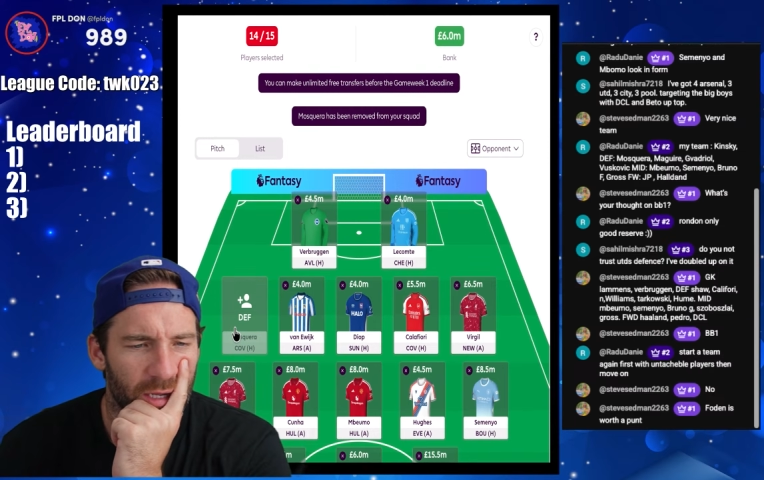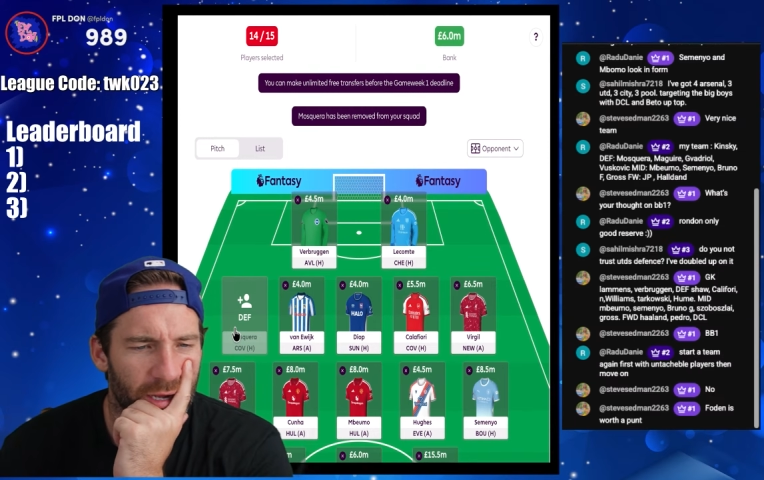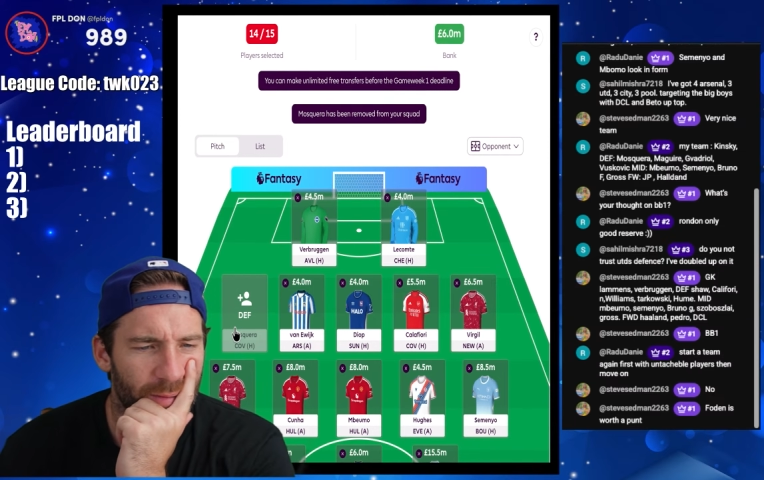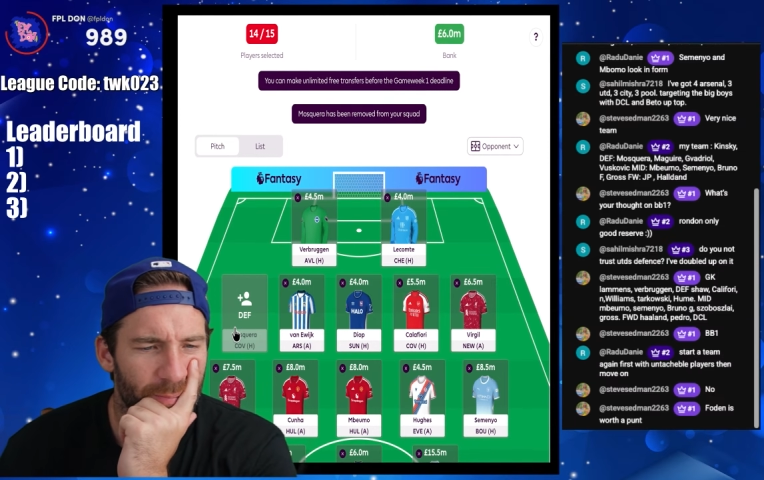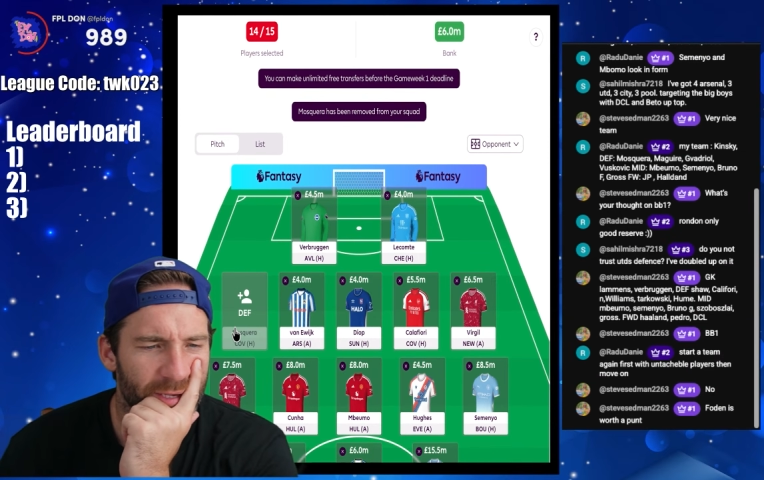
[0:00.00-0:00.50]

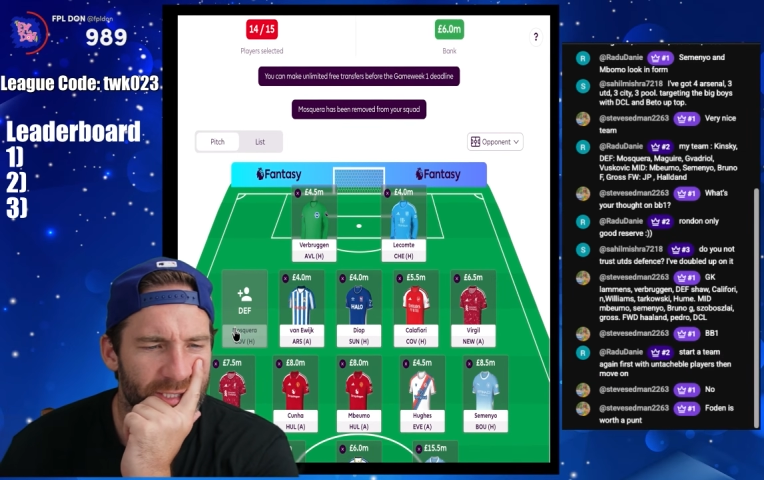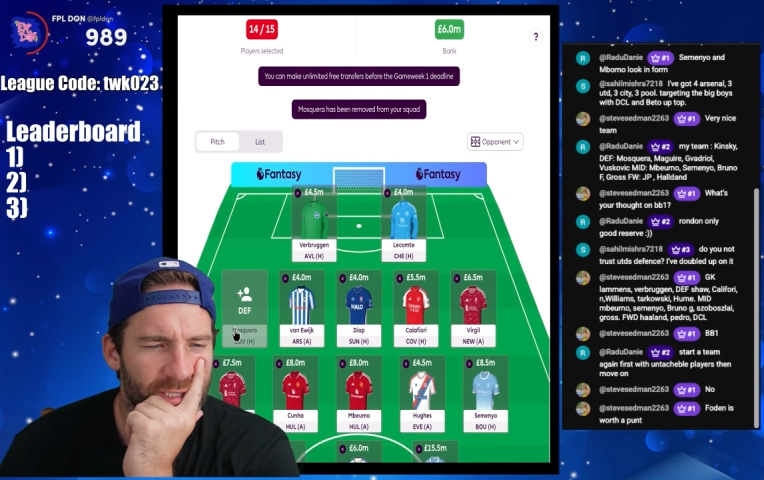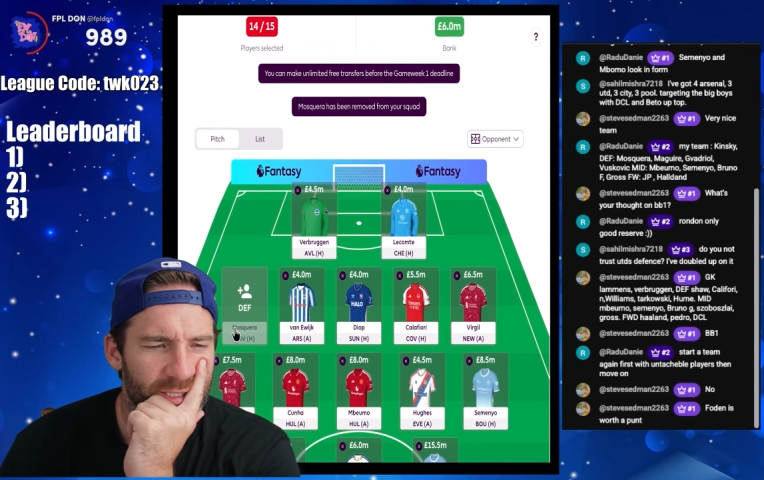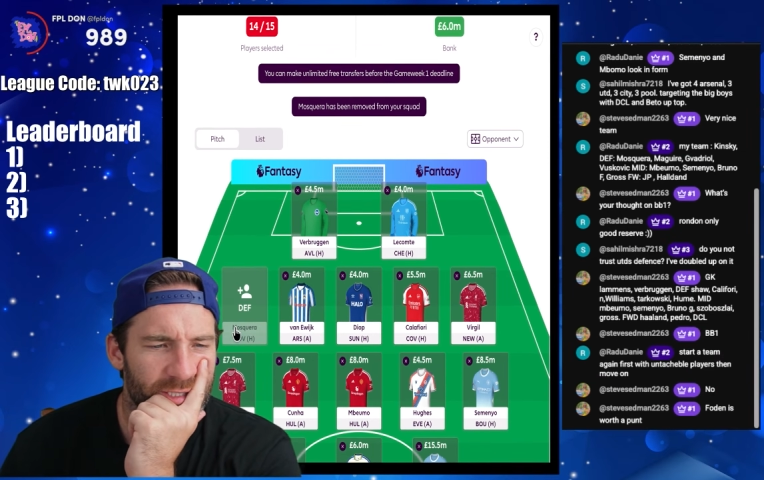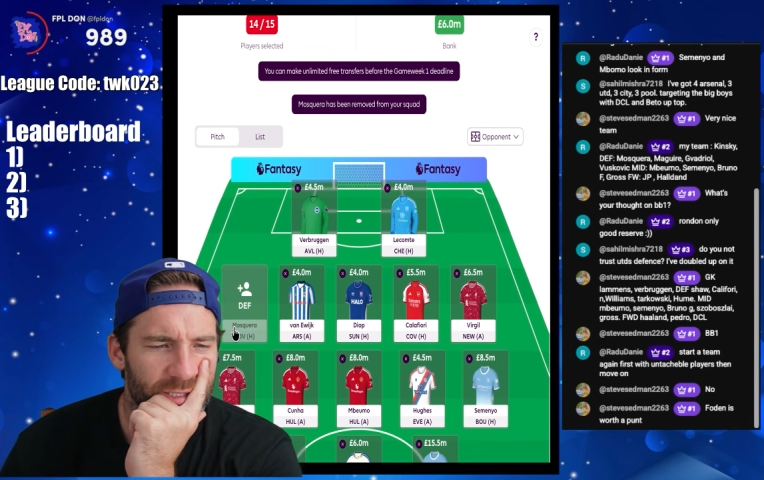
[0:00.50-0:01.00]
I
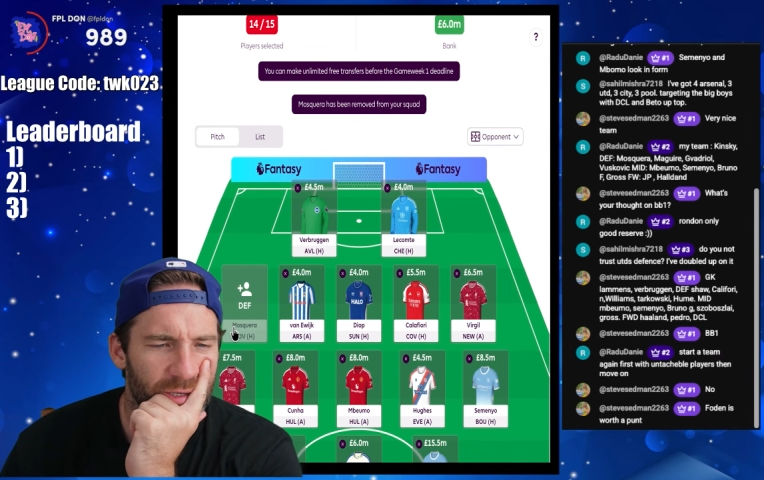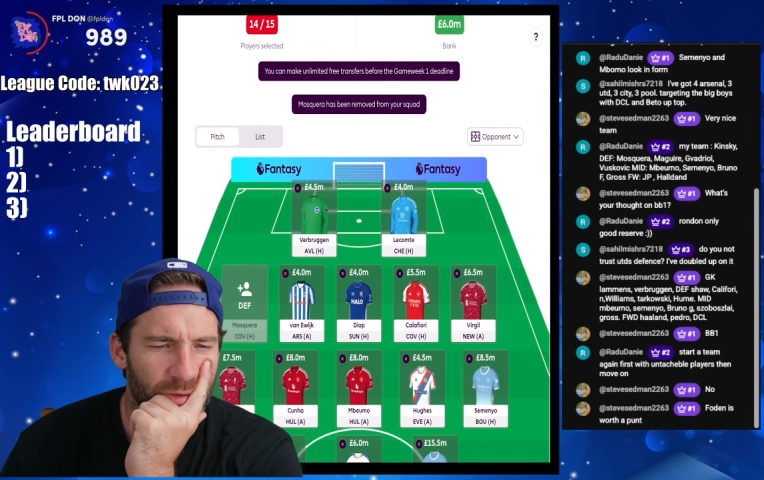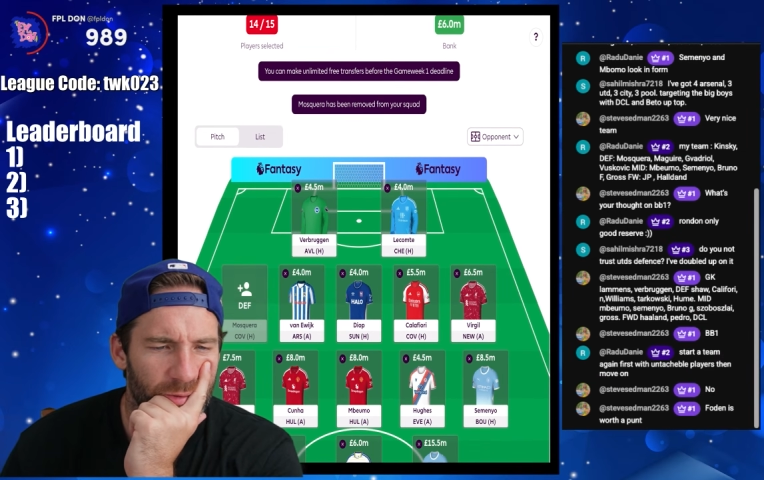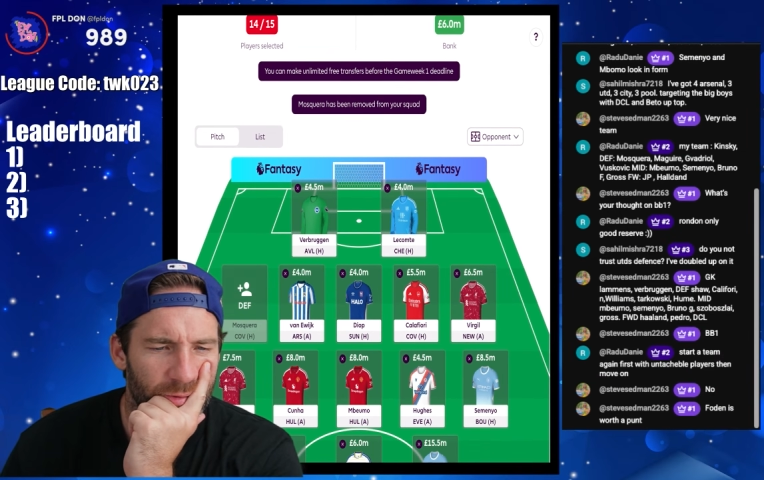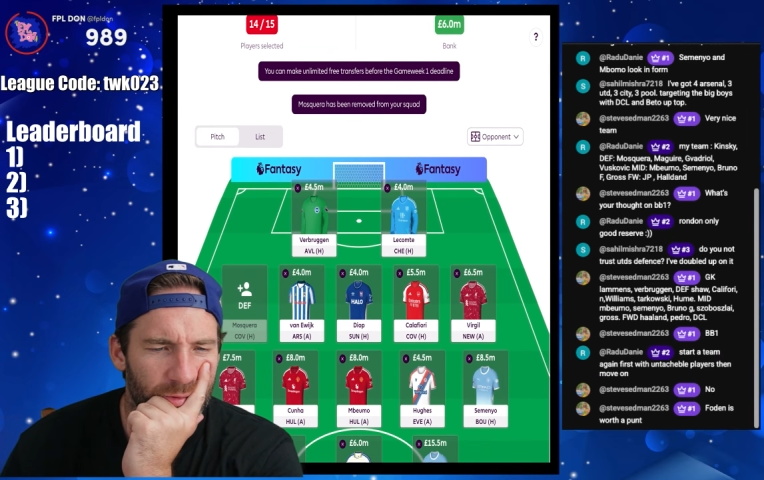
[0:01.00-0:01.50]
missed you
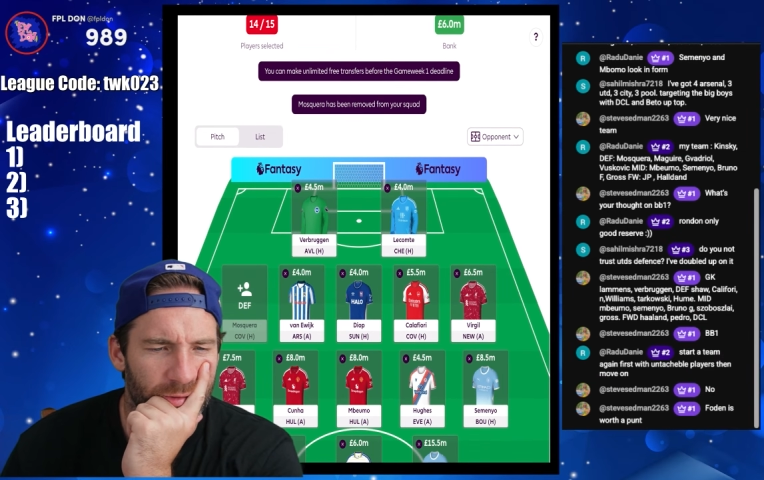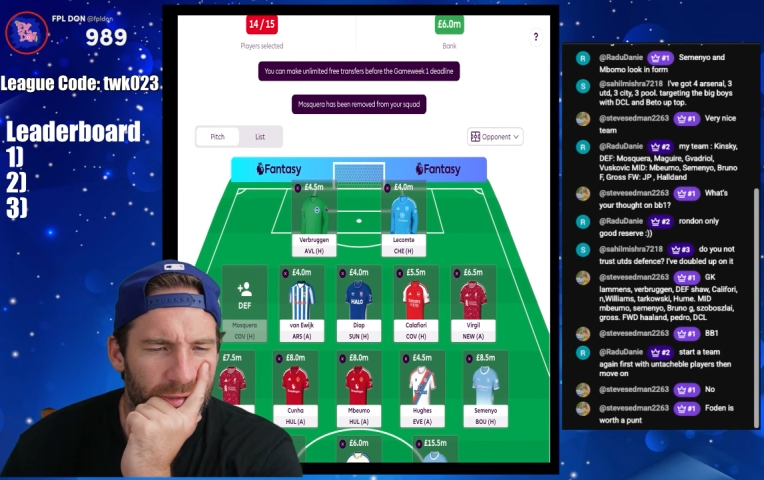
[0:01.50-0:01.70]
so.